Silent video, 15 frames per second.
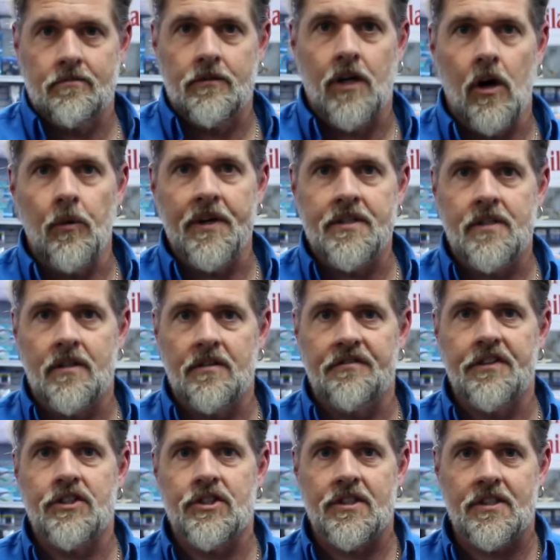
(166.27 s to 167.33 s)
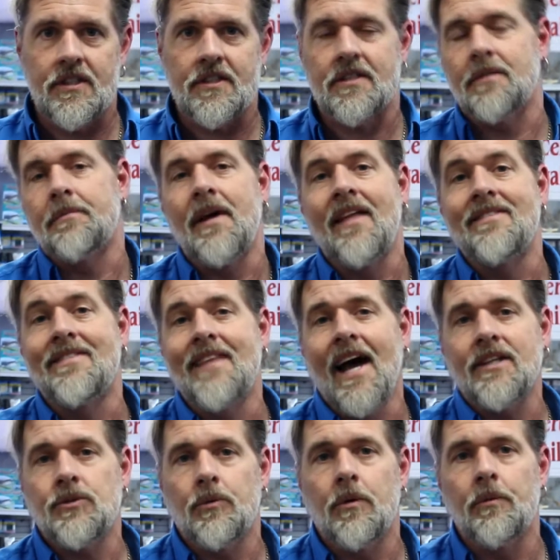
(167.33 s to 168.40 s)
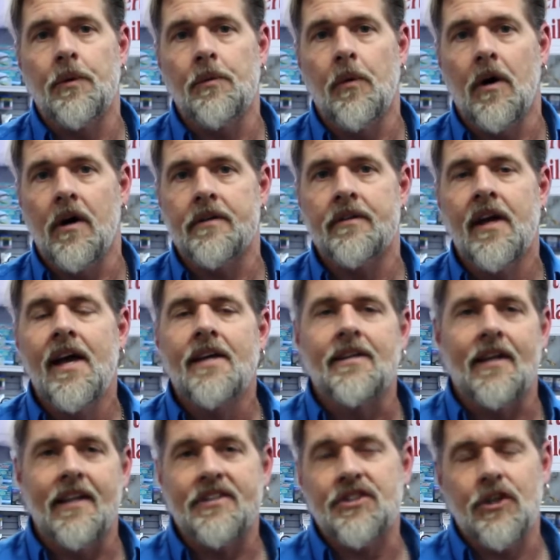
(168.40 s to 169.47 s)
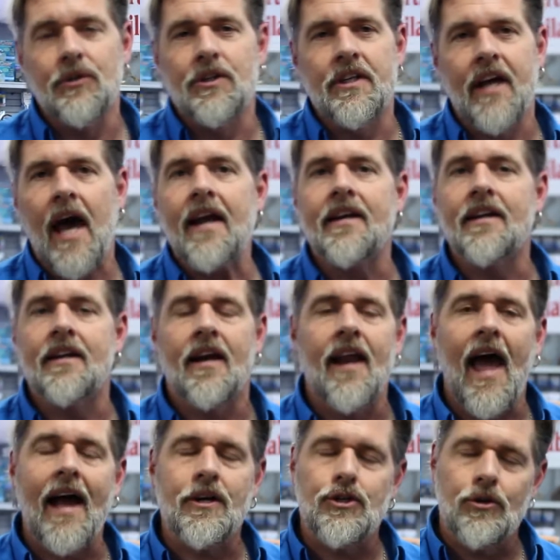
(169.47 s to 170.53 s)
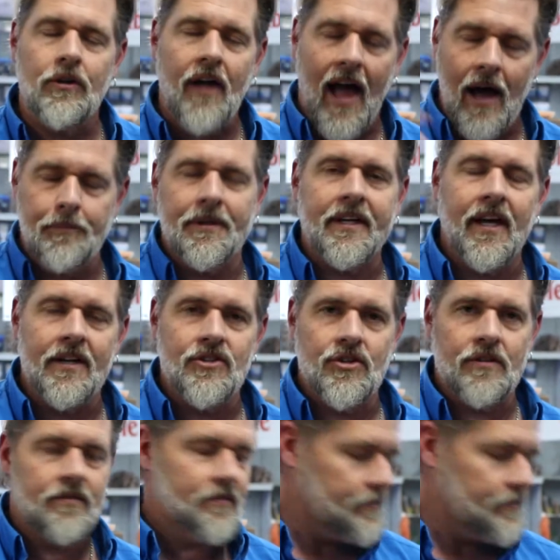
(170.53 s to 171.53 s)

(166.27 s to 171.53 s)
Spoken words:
go into the fish's system, and that's what we want. Now let's go look at it in an actual application.